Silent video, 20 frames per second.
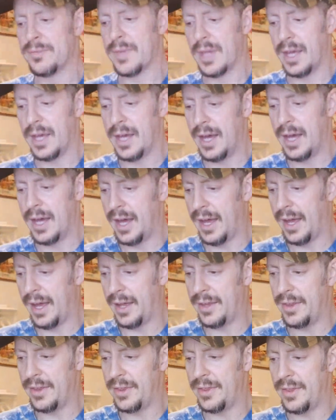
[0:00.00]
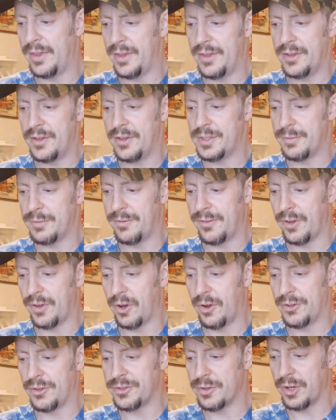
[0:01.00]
And then there's some Fleer Ultra